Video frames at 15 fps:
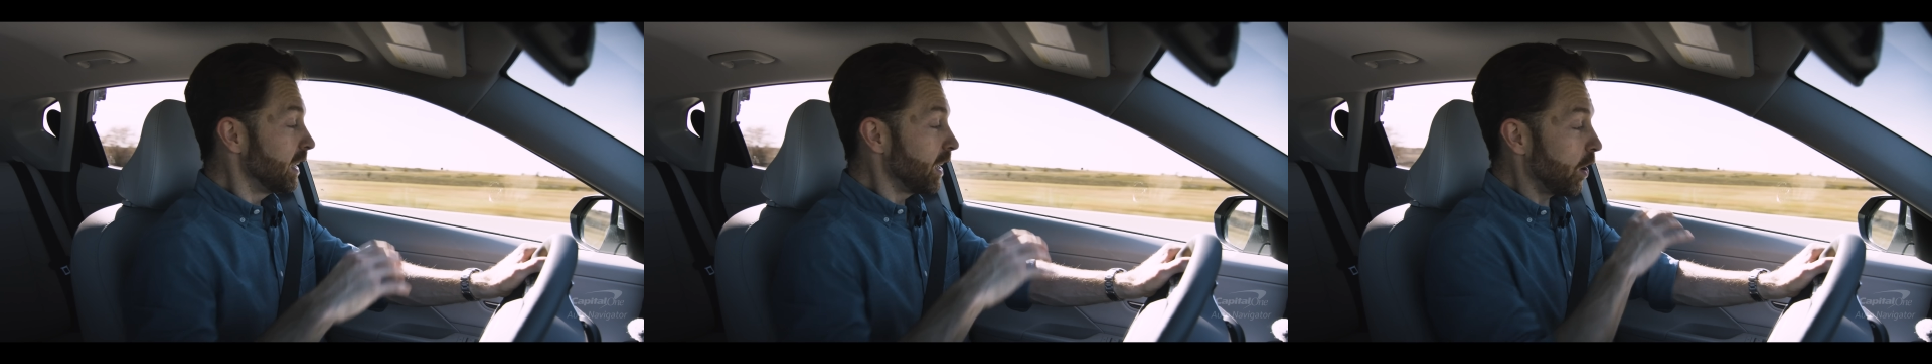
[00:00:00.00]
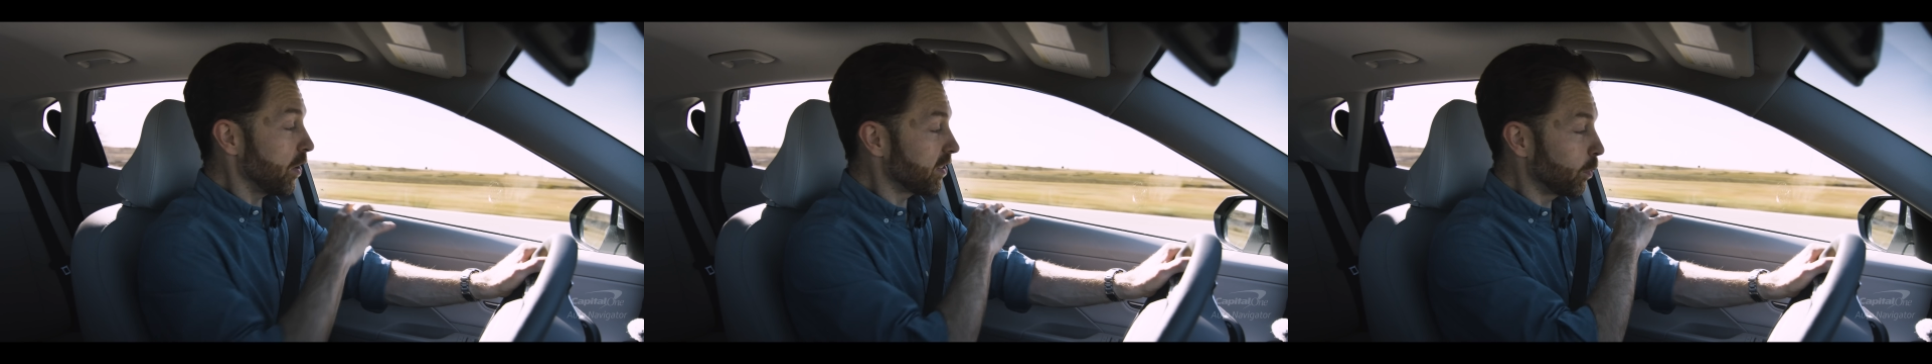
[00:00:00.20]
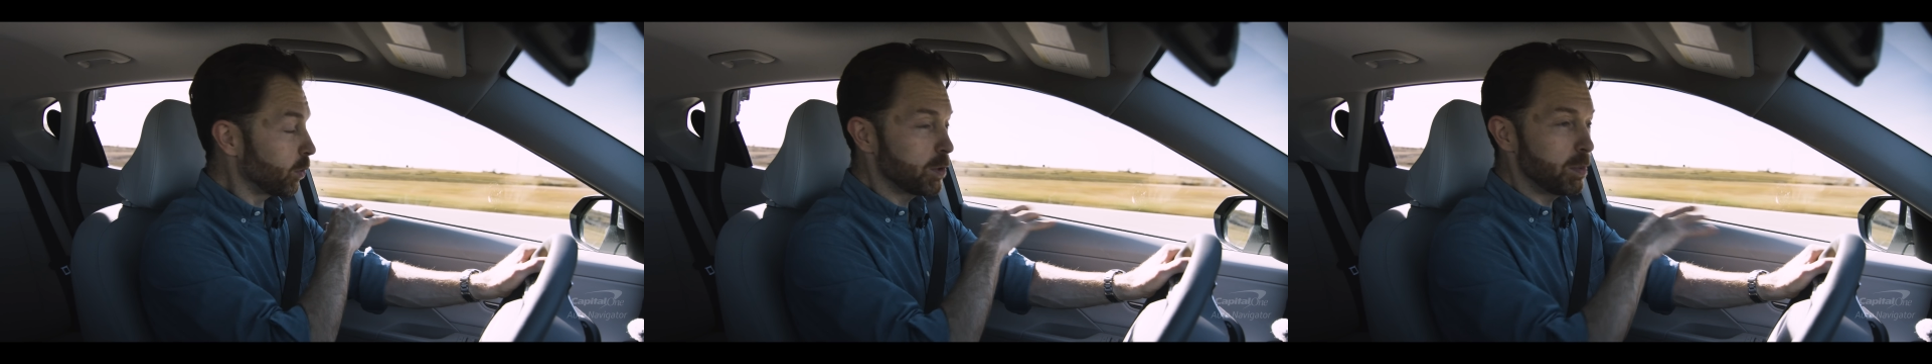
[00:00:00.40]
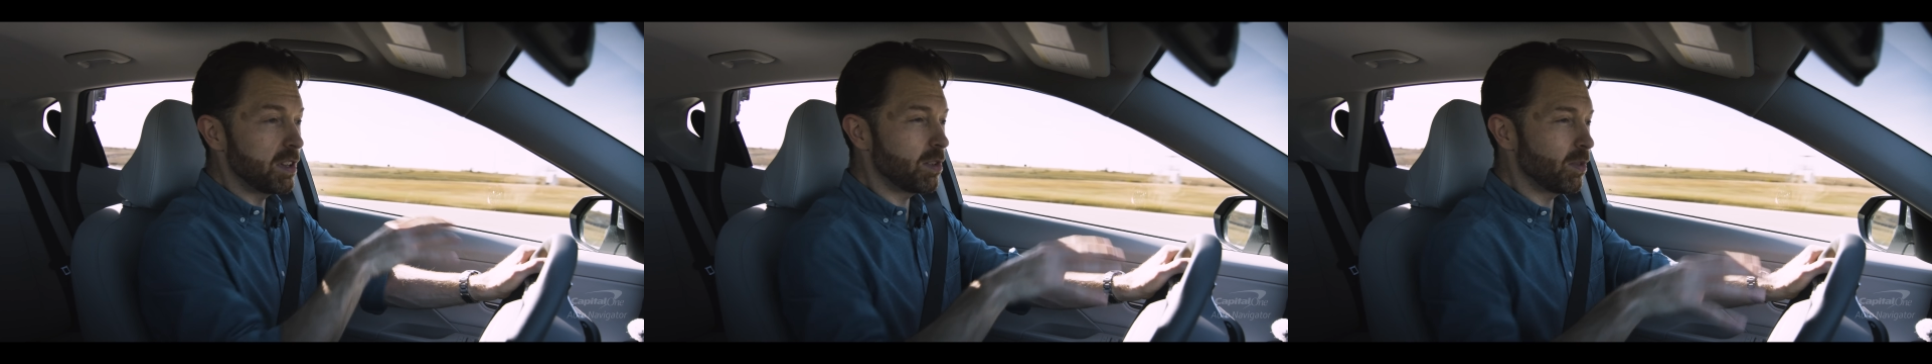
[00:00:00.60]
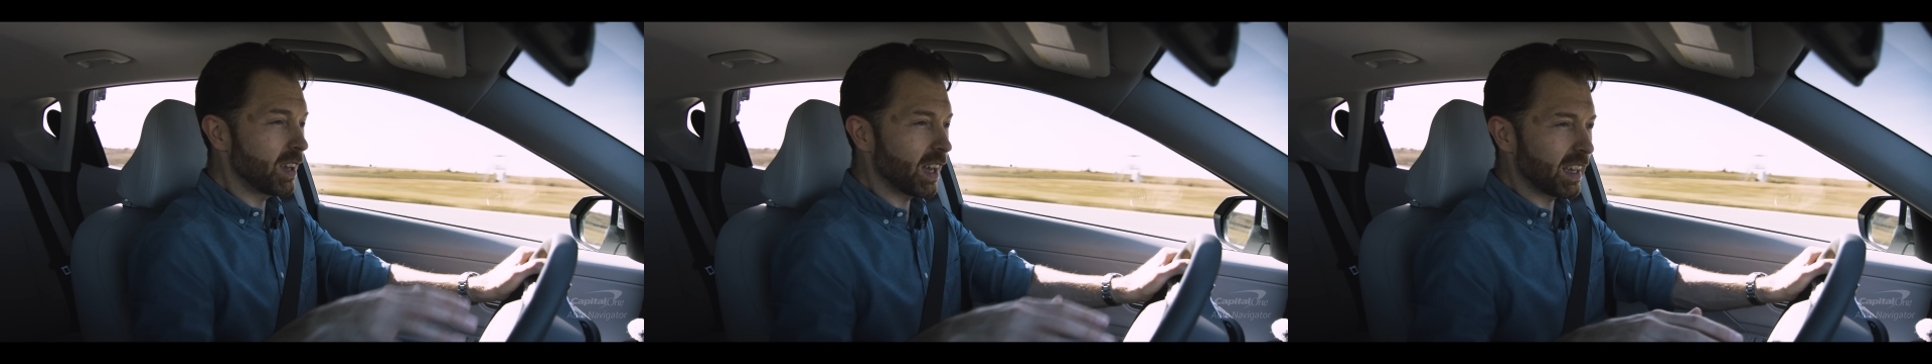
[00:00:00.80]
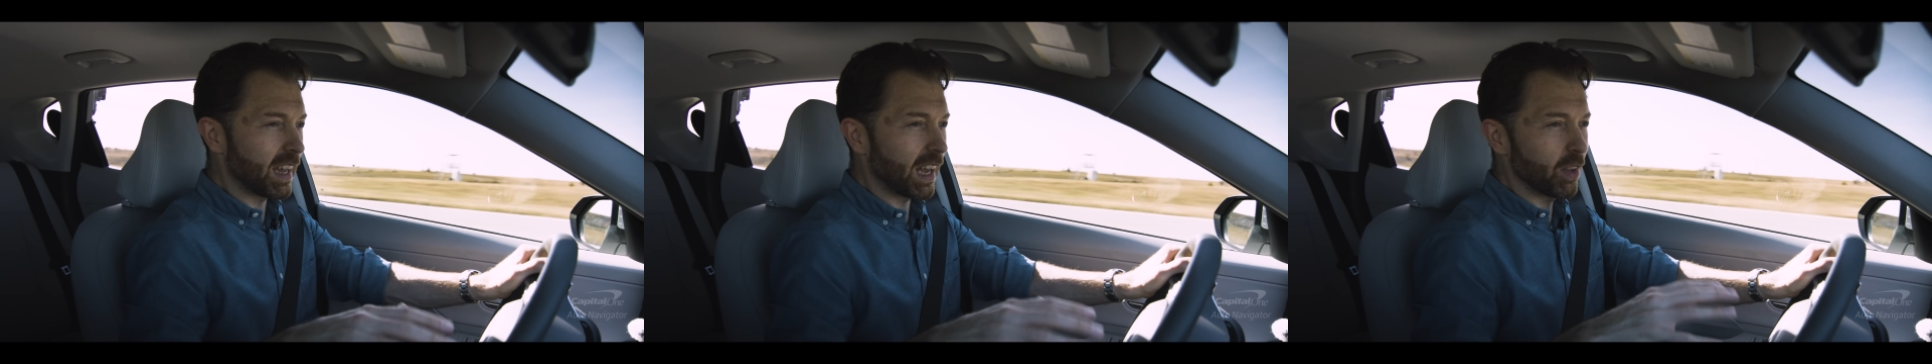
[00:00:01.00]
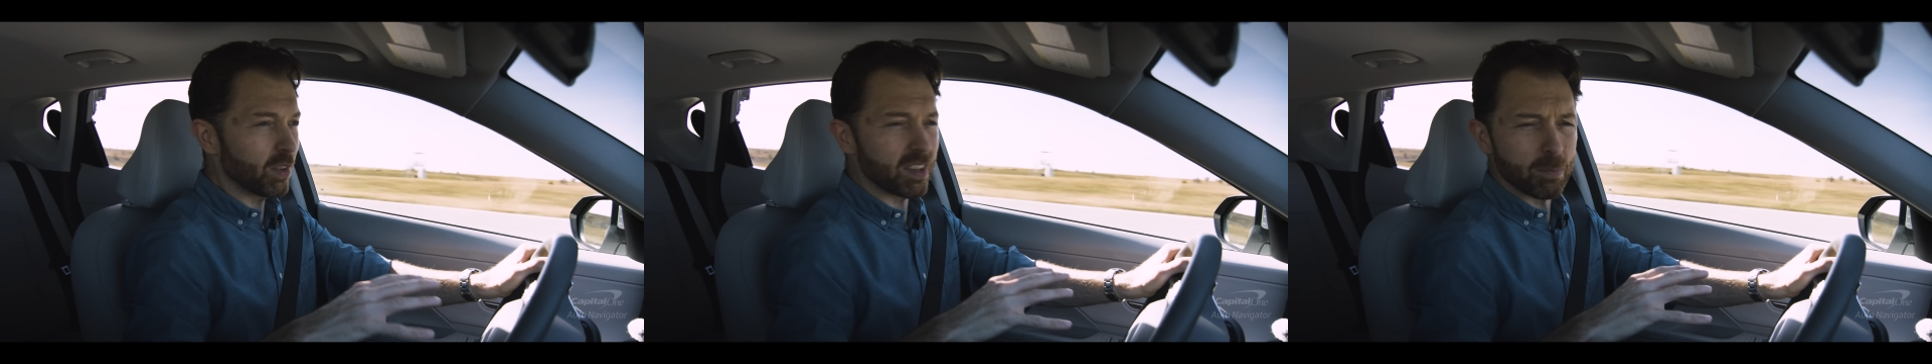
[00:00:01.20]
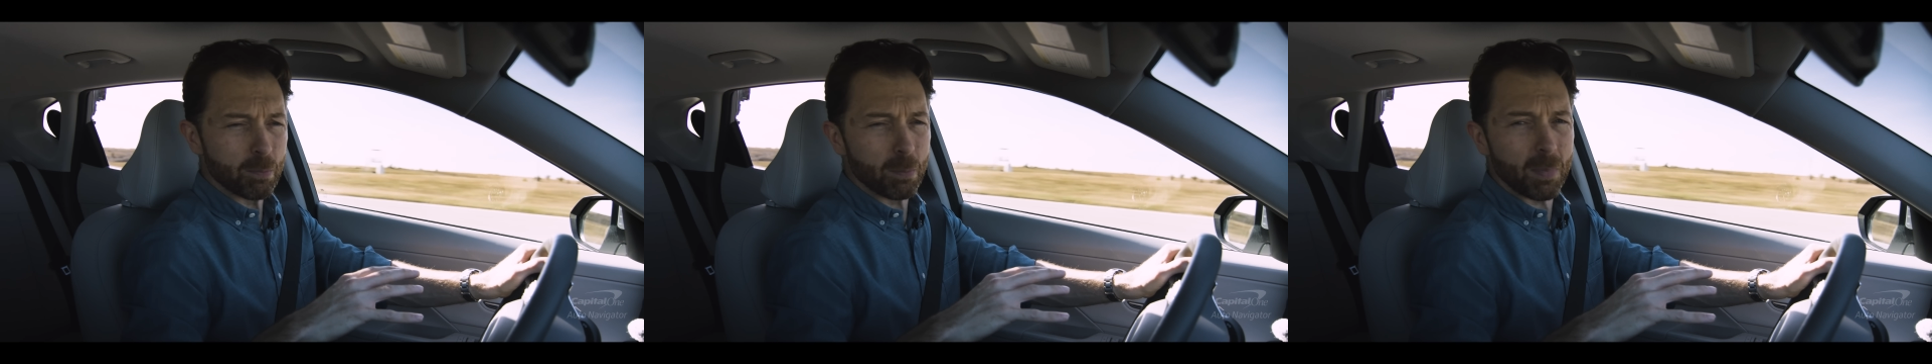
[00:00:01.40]
Also, which means you've got kind of
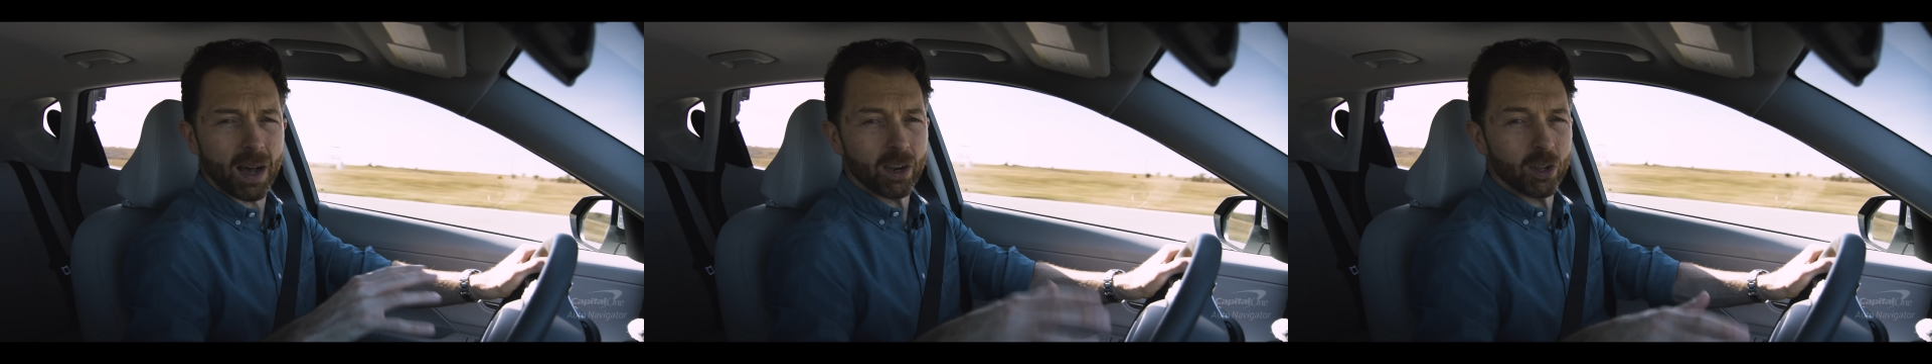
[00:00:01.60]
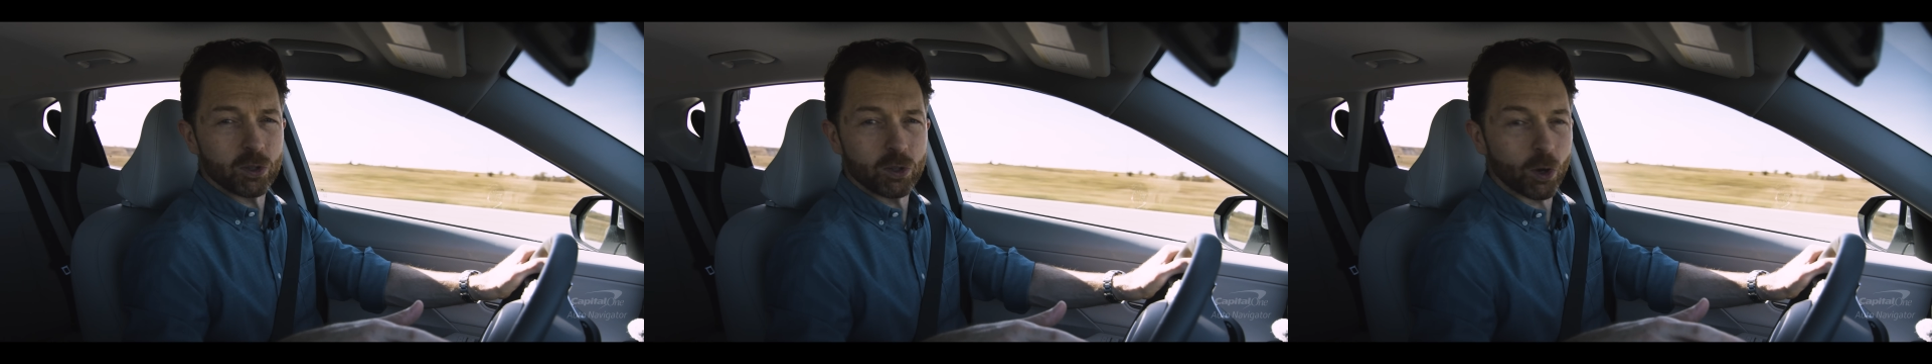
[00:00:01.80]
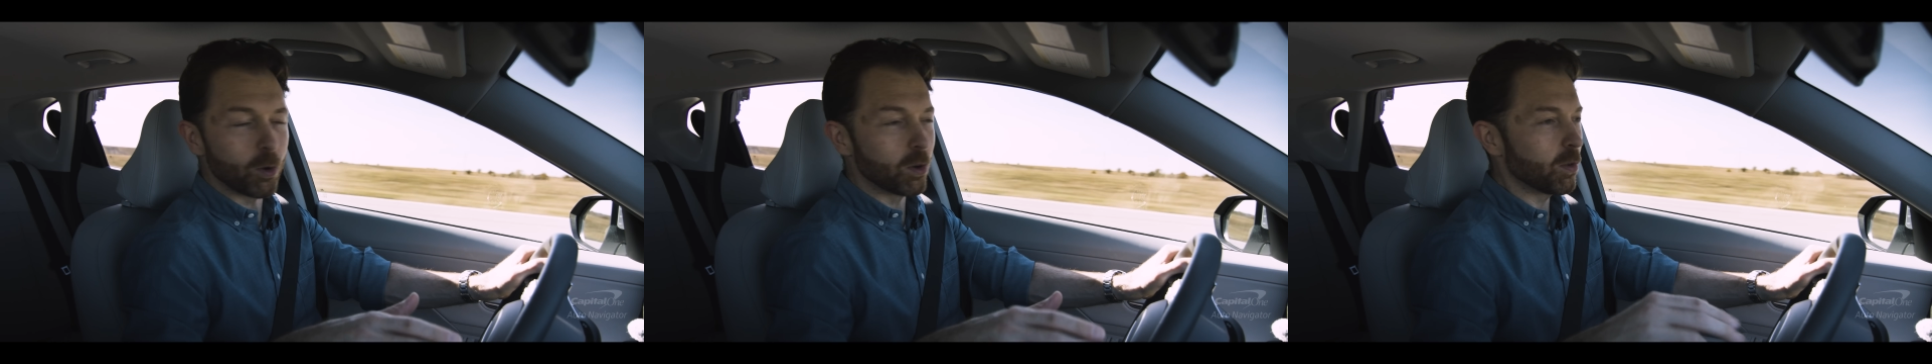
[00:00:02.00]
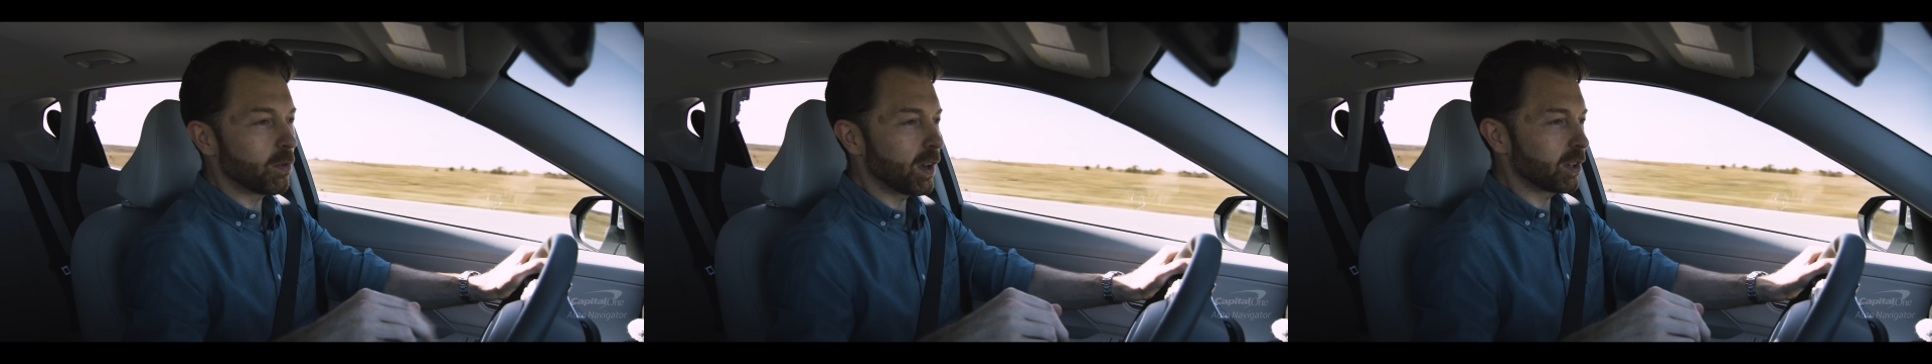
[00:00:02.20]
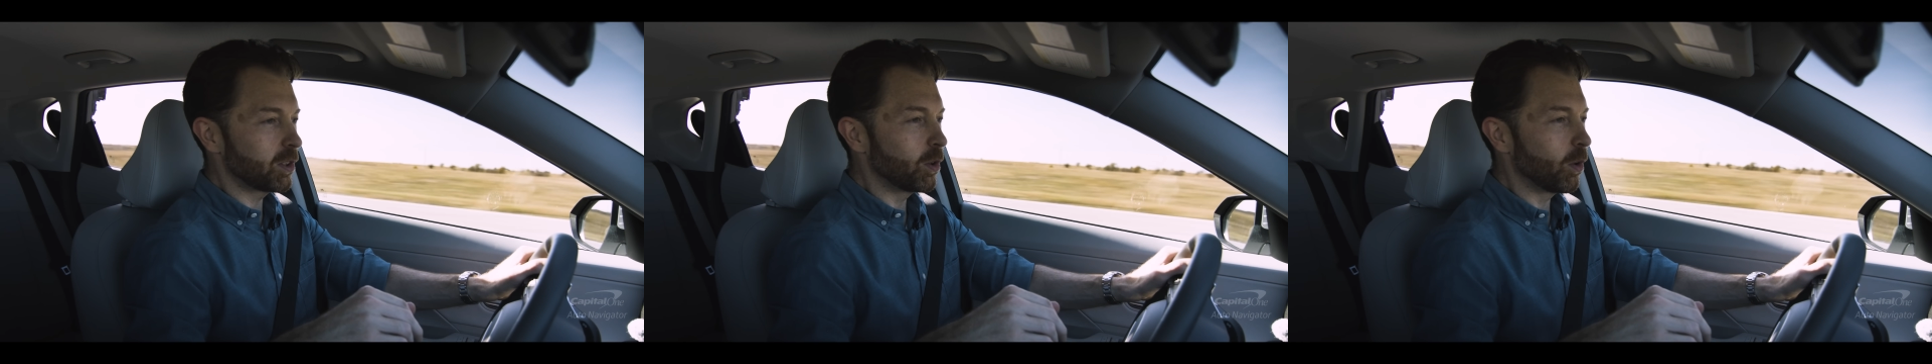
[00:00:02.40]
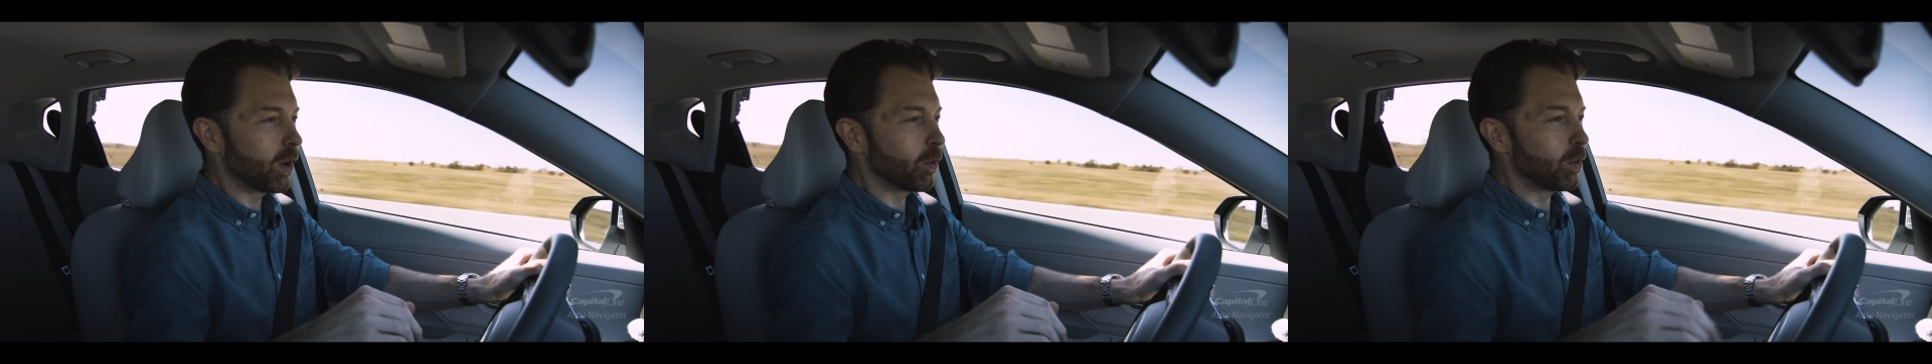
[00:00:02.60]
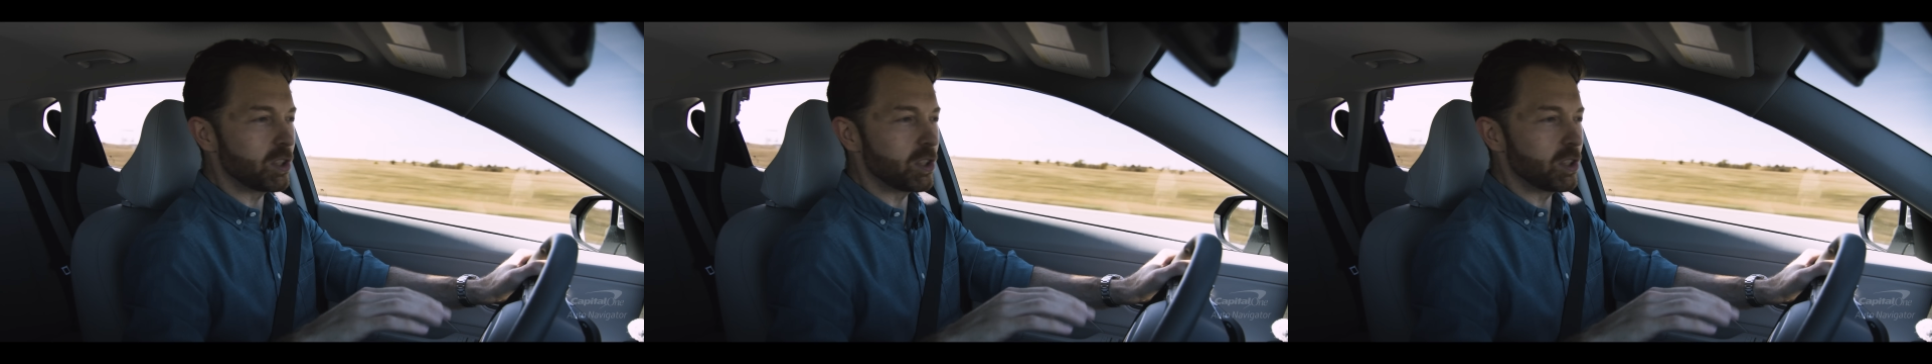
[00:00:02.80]
this monotone effect going,